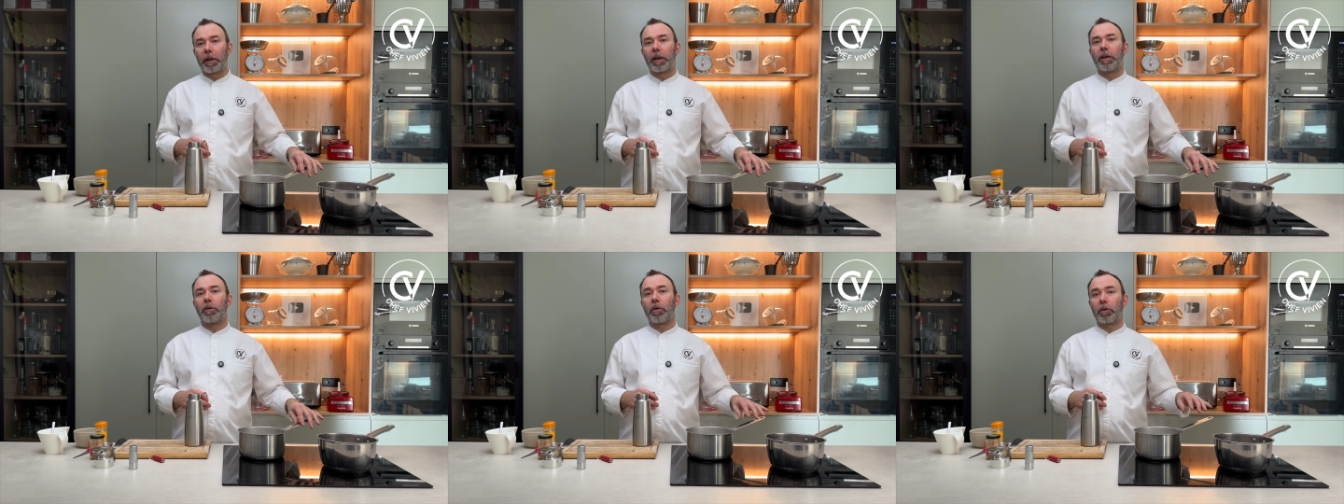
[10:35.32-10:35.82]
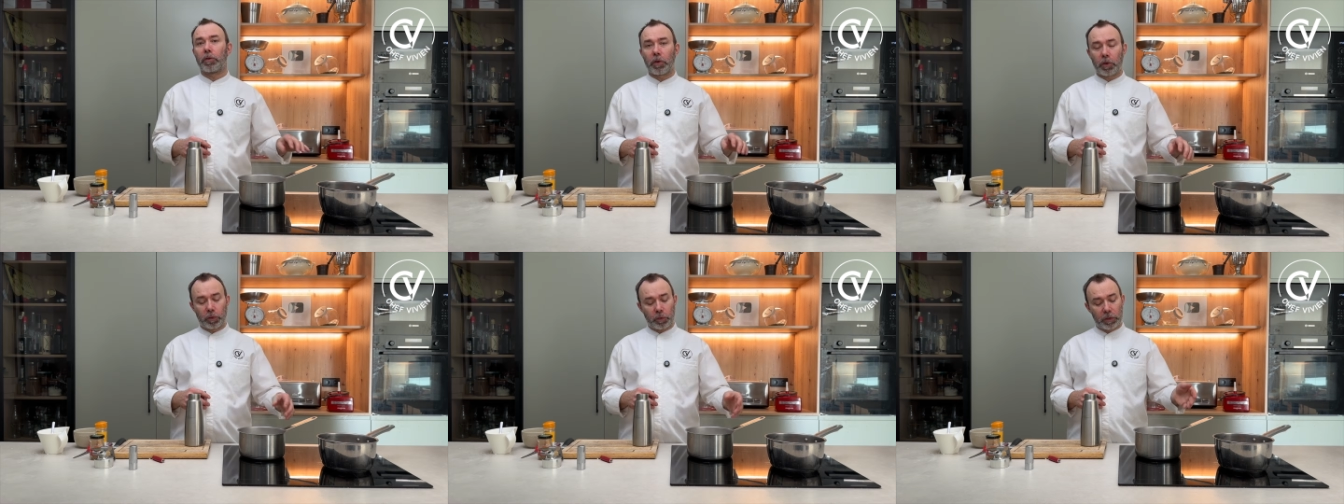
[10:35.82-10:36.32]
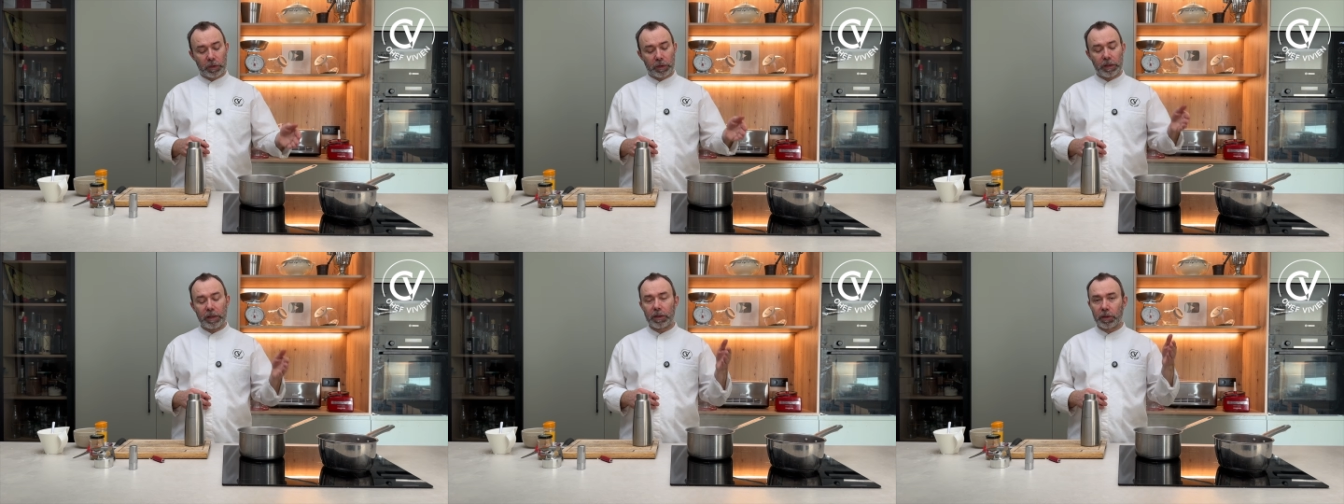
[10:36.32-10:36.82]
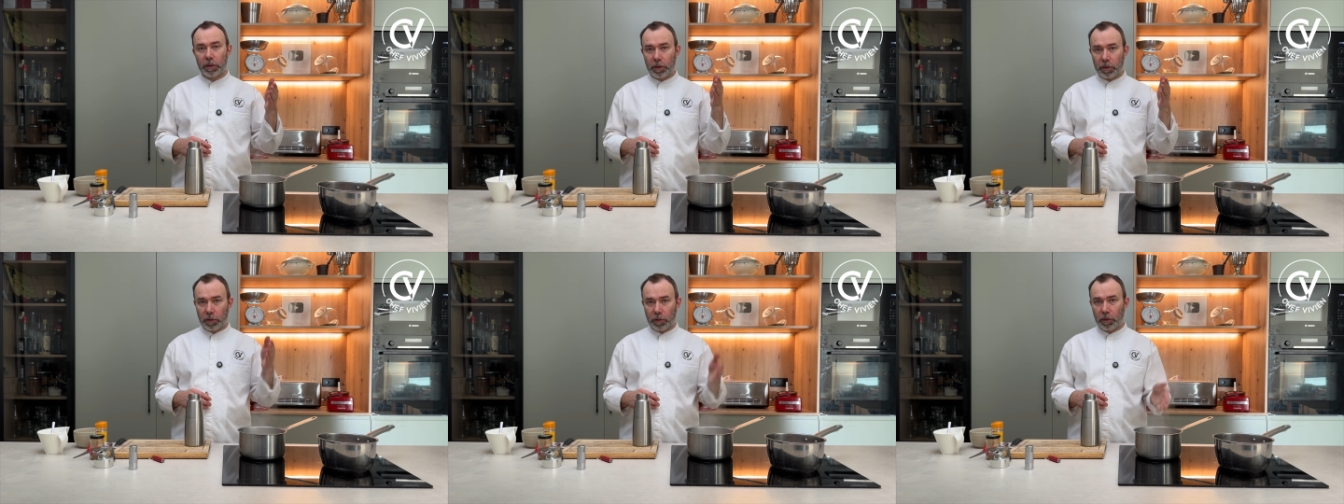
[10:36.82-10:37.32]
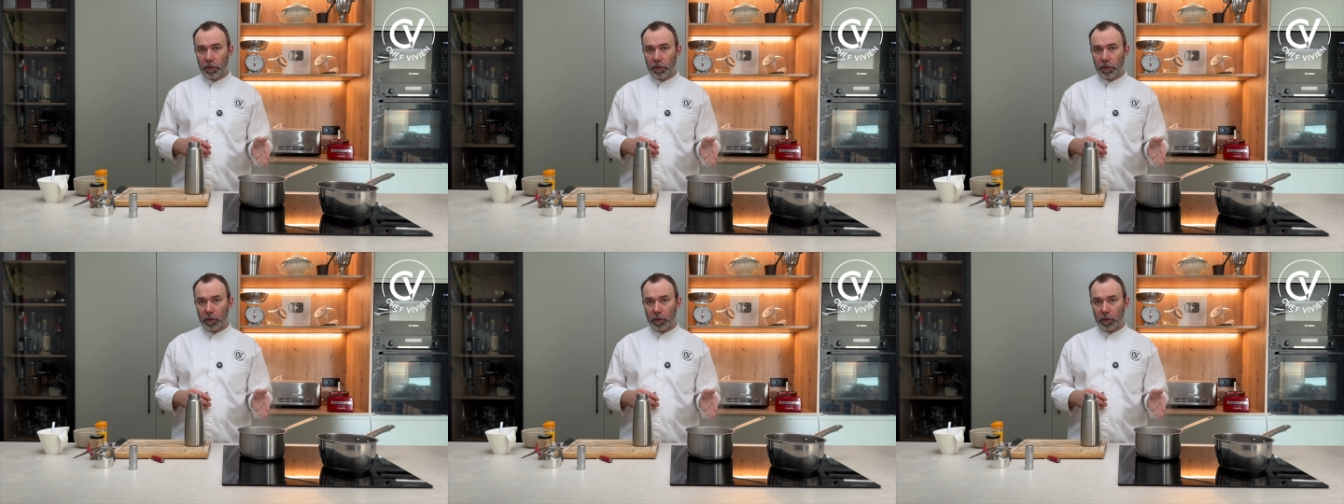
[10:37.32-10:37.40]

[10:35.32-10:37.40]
in order to season